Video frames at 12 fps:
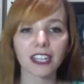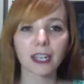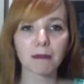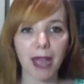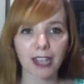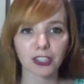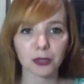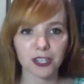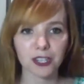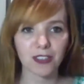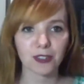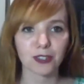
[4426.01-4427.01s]
back to each
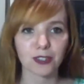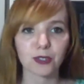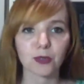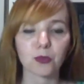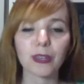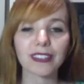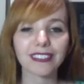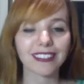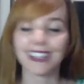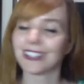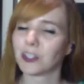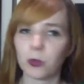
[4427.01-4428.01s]
other, so it's a
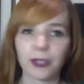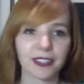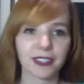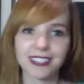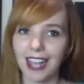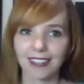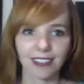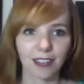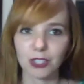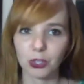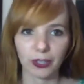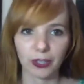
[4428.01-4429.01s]
really sad love
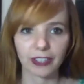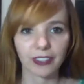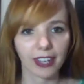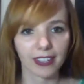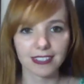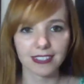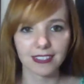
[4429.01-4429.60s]
story, you guys.